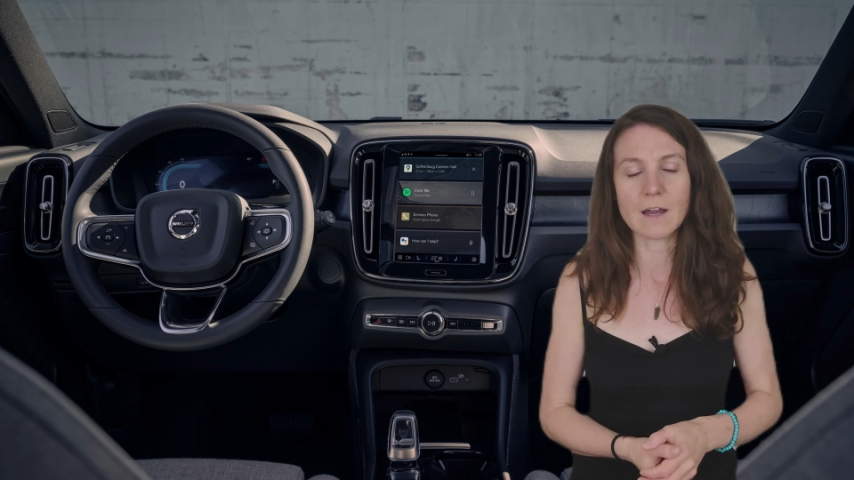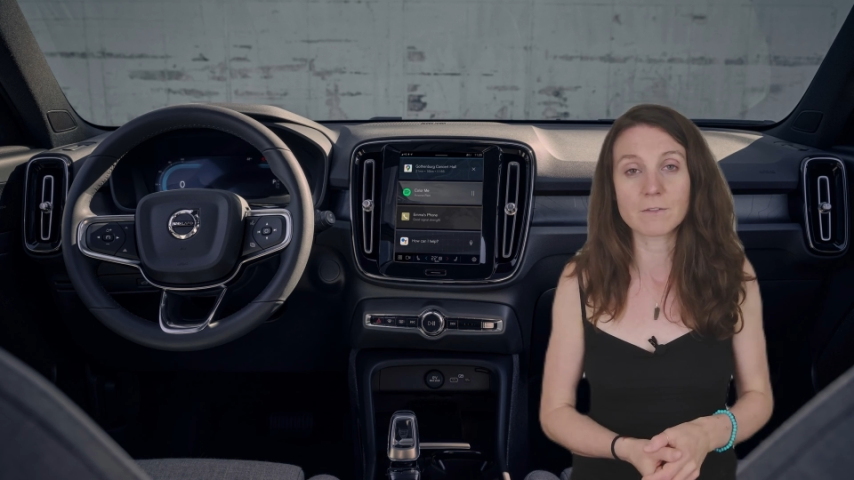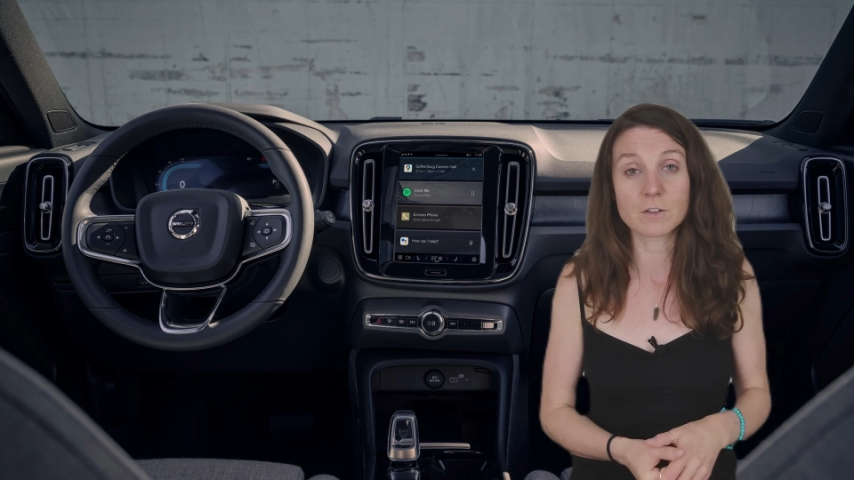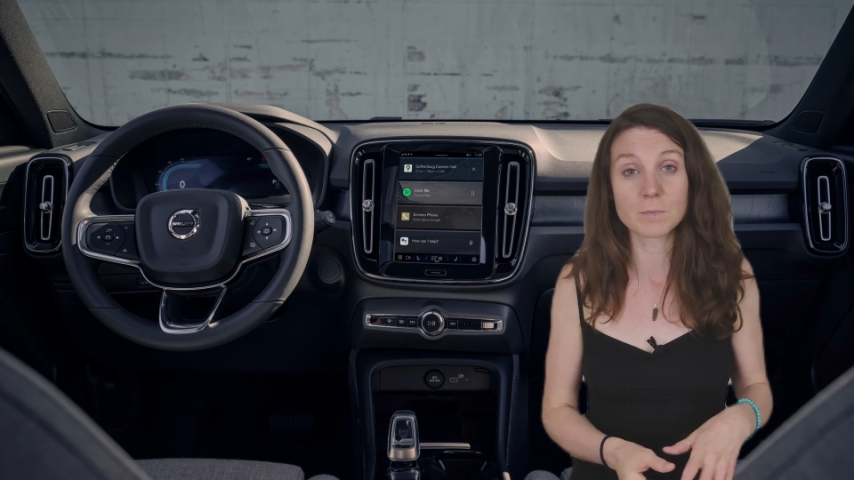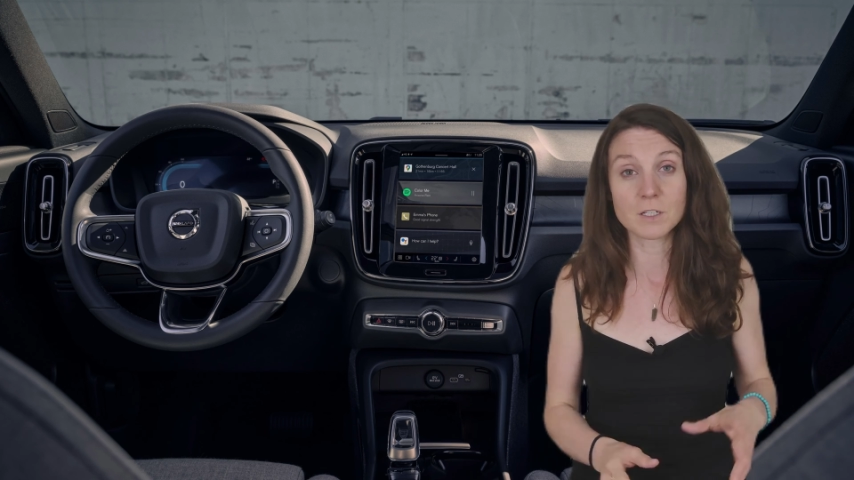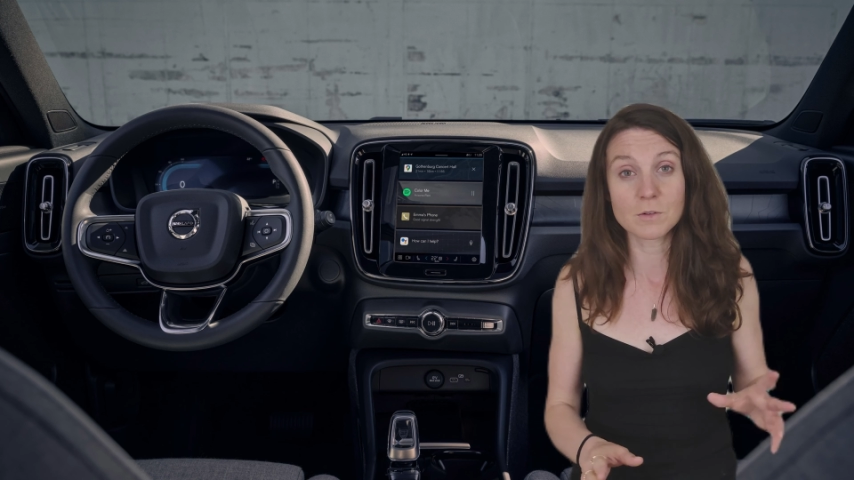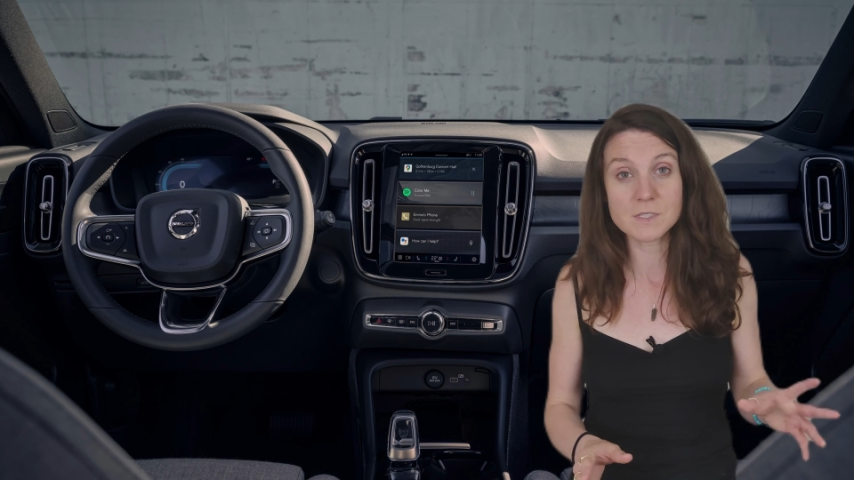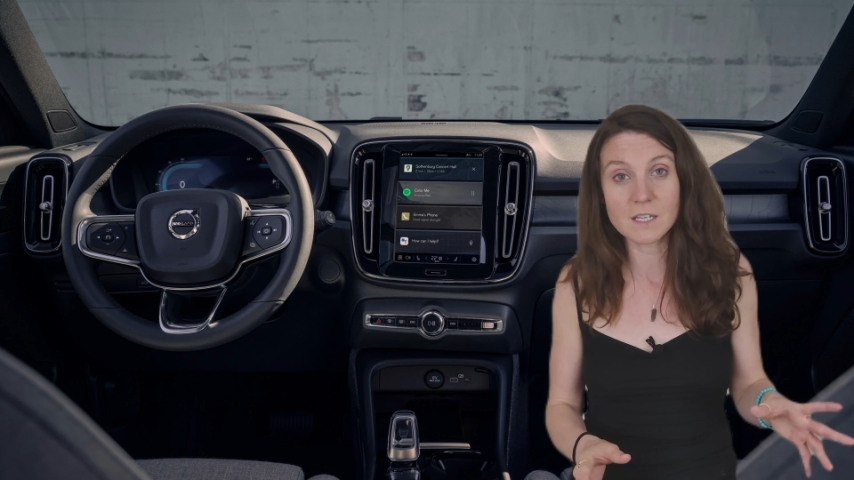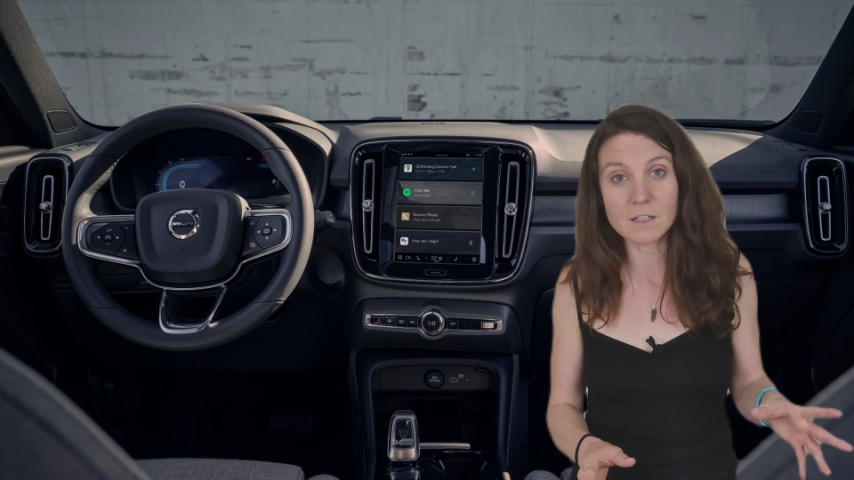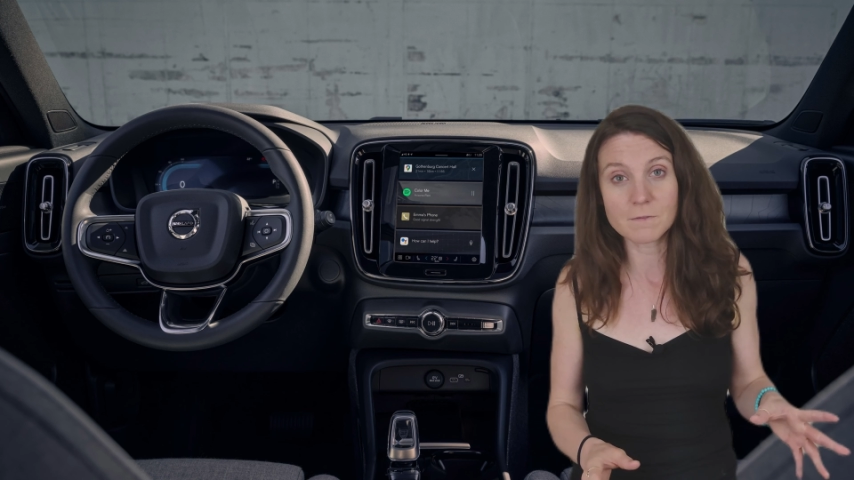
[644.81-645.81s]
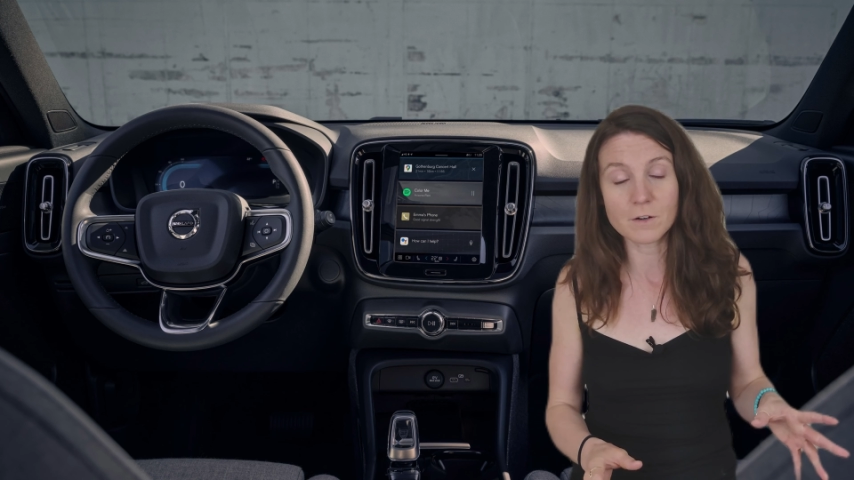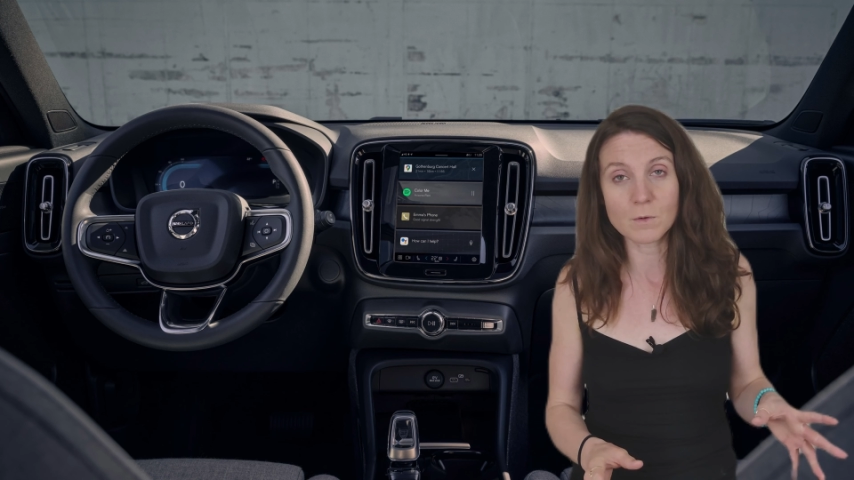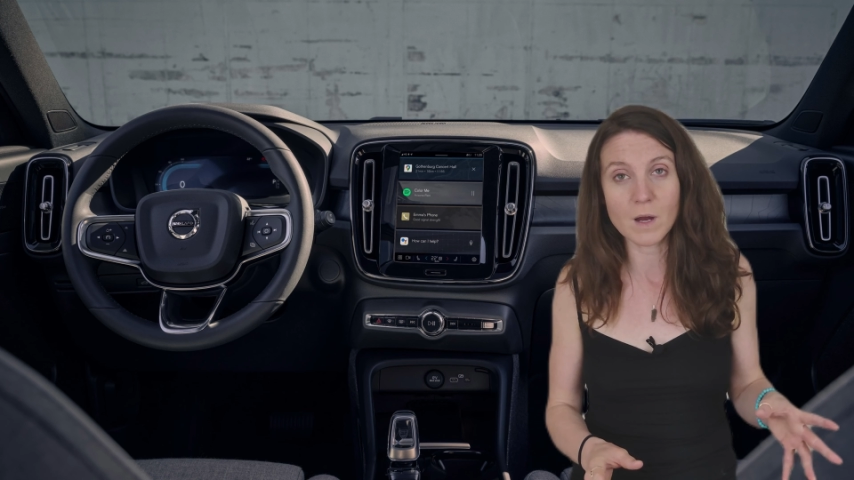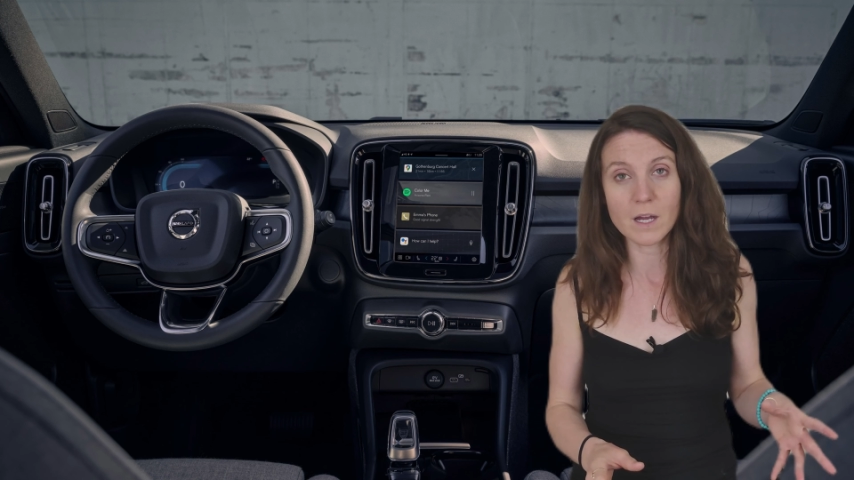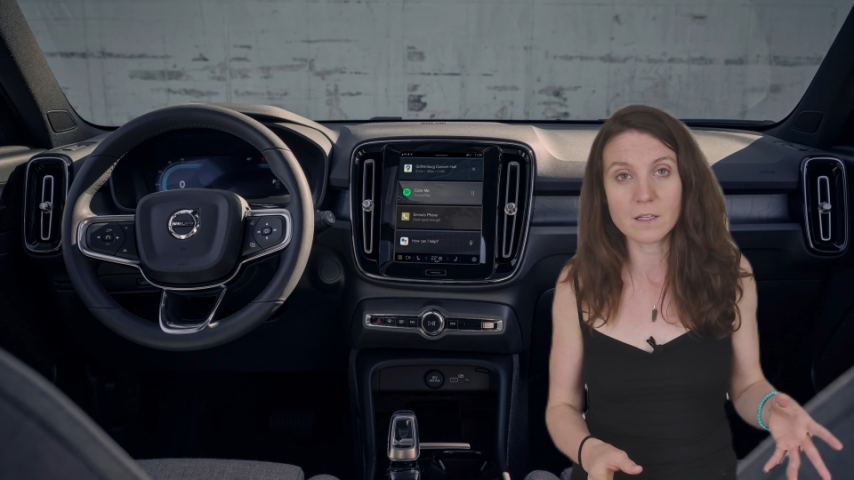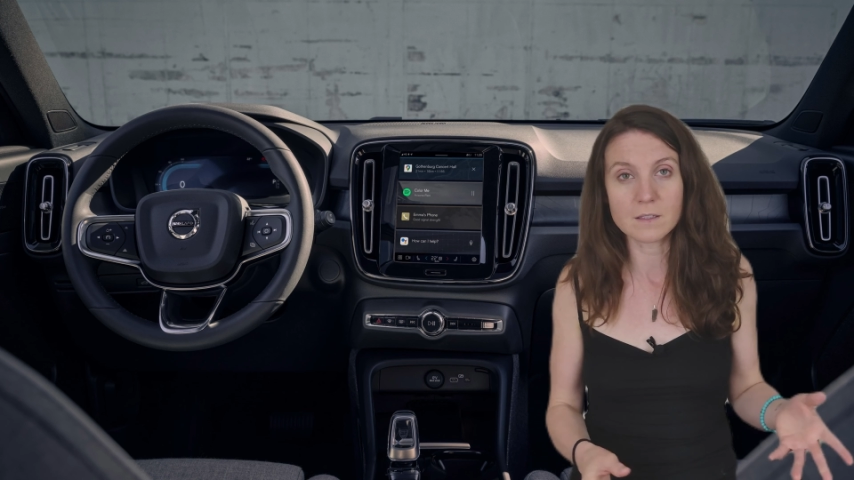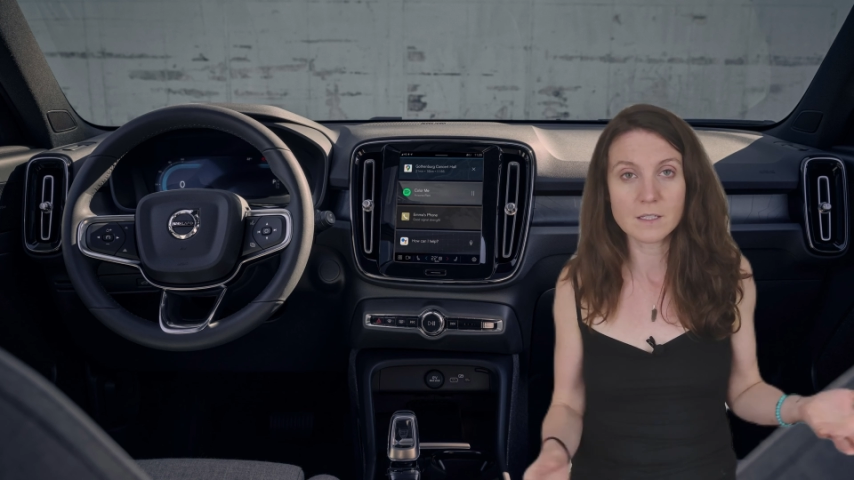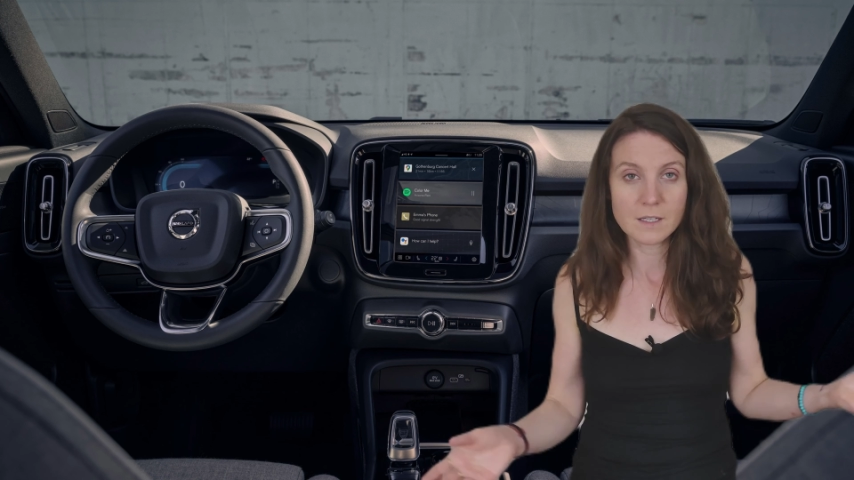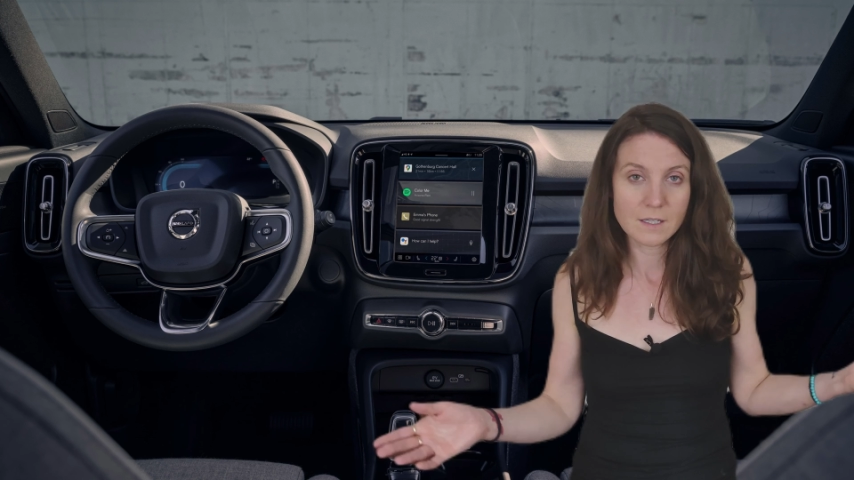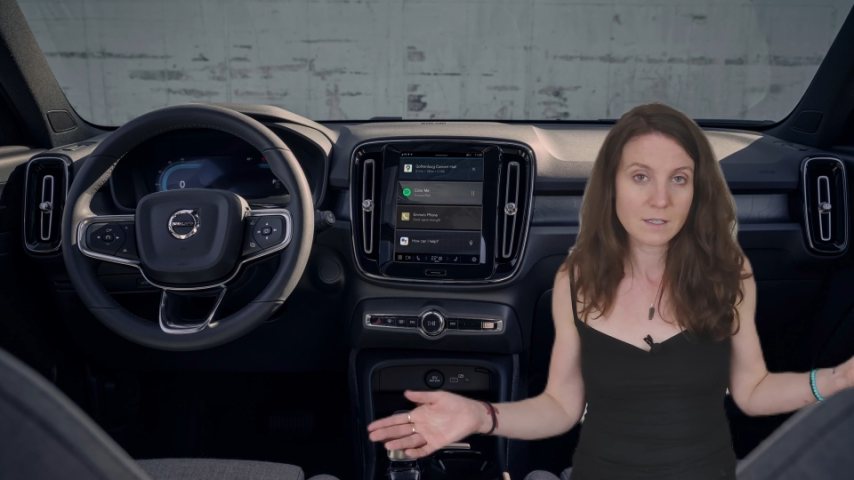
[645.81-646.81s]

after you've been using it for a while,